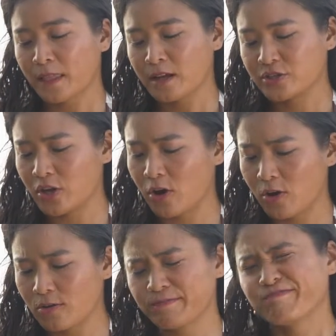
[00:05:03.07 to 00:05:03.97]

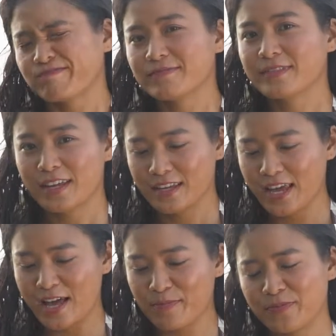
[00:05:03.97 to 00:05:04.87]
So
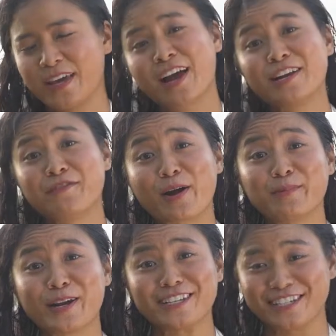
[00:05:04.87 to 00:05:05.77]
yeah, they kind of
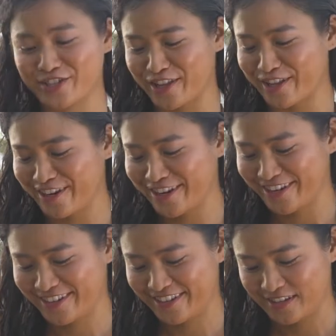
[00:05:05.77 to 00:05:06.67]
harmonize each other,
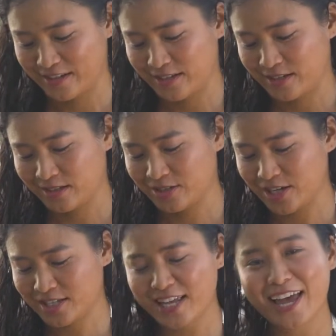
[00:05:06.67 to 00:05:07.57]

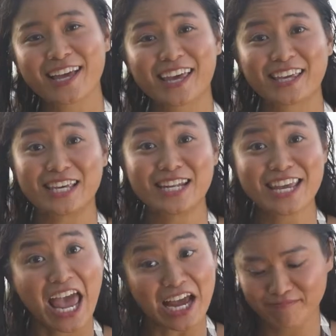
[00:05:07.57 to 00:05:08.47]
just like yin and
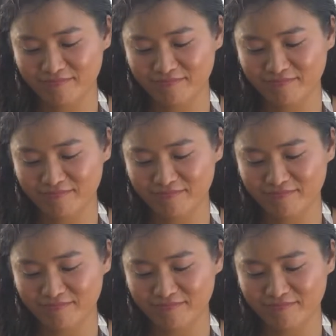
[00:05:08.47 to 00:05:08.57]
yang.